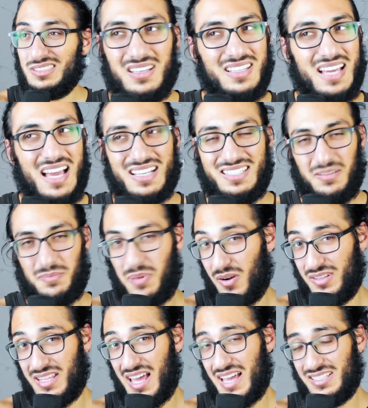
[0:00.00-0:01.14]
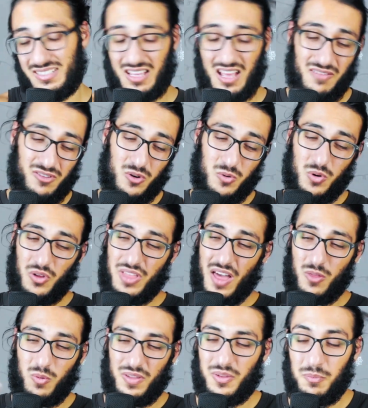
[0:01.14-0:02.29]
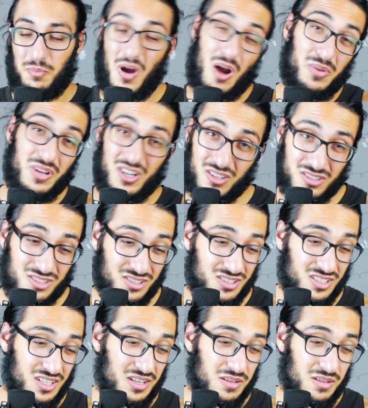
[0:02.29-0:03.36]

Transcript: Gangsta Paradise cover, we got the other one, the Barbie Girls,